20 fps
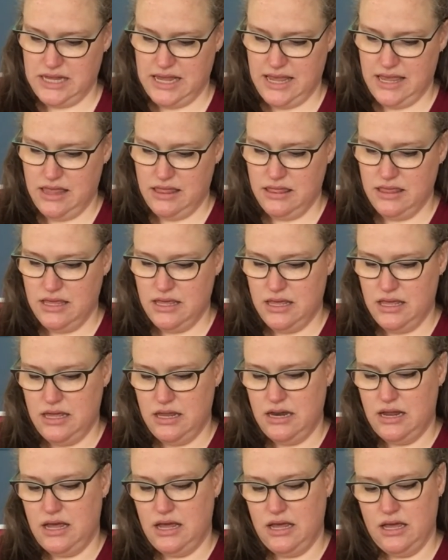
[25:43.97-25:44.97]
And
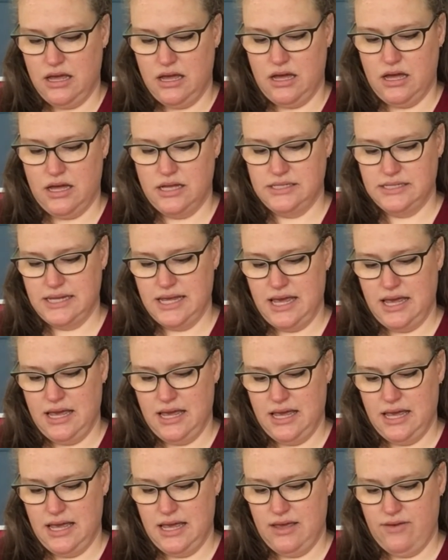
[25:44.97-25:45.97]
then I got
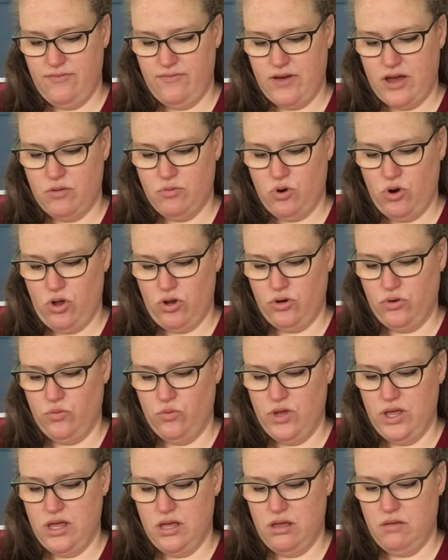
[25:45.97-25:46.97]
a Fiber on a
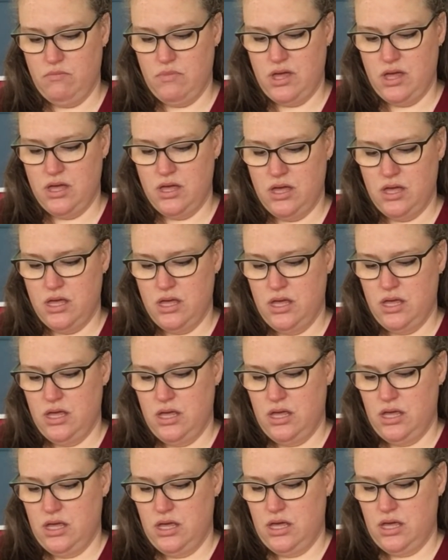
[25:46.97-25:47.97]
Whim
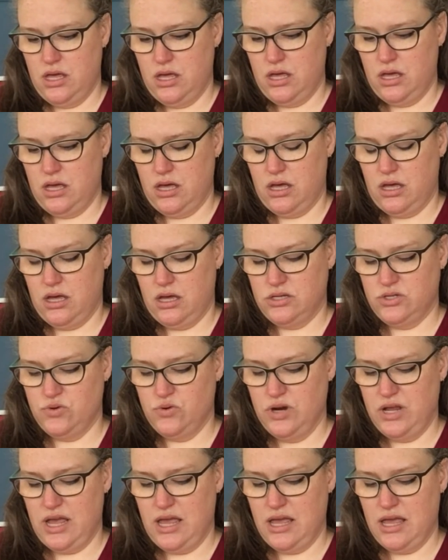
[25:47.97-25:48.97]

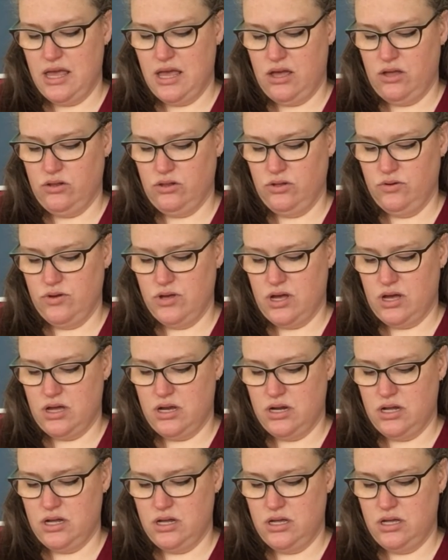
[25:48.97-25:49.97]
28 count
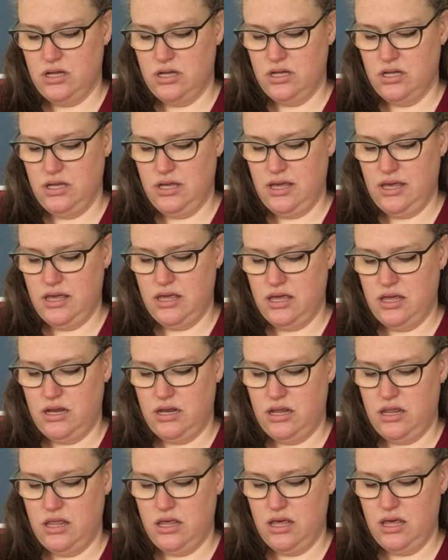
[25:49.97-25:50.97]
Lugana
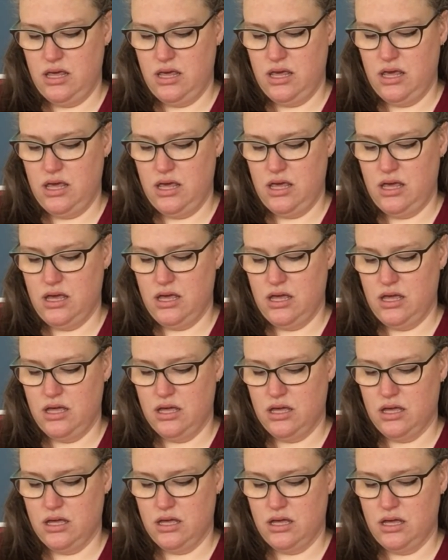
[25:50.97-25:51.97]
in the
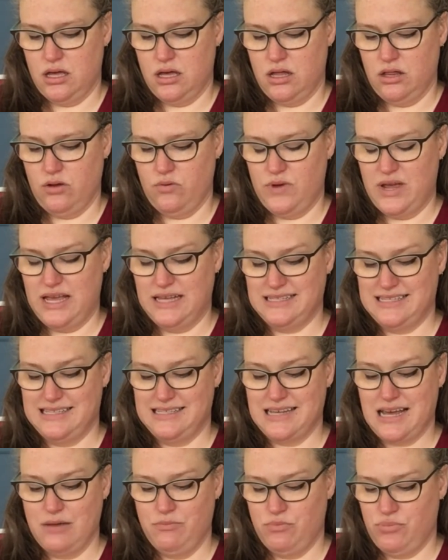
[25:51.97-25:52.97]
colorway
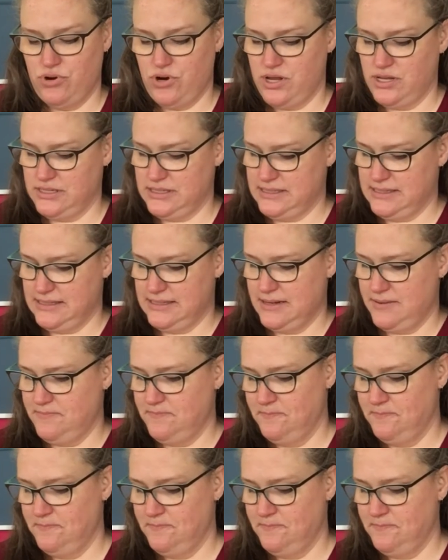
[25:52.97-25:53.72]
Cypress.